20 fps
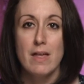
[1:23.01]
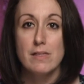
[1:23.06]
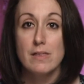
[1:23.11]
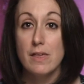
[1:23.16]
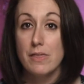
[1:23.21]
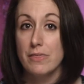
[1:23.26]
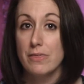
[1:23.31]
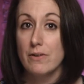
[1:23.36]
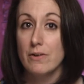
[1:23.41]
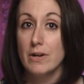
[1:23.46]

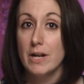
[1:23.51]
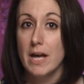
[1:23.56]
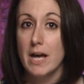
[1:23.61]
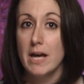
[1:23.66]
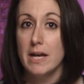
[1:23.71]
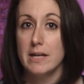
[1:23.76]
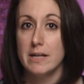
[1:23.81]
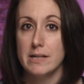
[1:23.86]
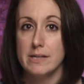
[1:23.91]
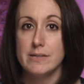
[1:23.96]
The third
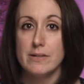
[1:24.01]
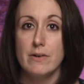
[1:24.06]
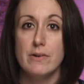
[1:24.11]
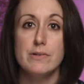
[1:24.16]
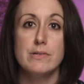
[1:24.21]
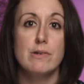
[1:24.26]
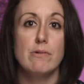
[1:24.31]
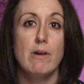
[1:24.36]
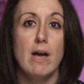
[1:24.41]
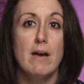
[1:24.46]
eye is
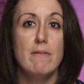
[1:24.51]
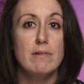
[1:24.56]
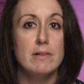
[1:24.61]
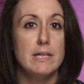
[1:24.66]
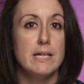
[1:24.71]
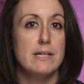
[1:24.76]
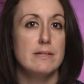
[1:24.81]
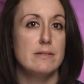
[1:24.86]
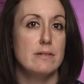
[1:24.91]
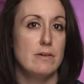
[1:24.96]
also
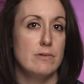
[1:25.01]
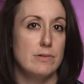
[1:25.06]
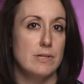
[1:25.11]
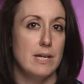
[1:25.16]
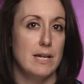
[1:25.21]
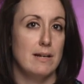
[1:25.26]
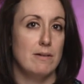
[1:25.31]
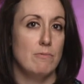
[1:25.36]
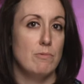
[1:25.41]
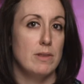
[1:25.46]
heavily
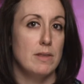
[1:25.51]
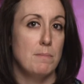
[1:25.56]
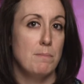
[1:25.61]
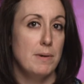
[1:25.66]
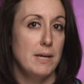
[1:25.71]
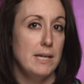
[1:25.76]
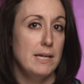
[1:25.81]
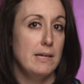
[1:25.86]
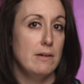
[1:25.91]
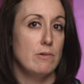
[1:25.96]
associated with the
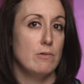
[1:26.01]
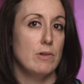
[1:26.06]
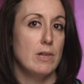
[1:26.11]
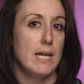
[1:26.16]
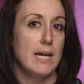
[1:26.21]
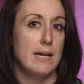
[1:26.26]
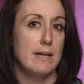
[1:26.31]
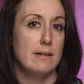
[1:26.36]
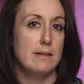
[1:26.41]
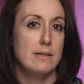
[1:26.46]
pineal
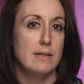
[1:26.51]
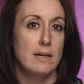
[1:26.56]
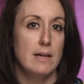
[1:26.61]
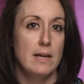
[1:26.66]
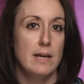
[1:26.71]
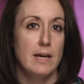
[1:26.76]
gland,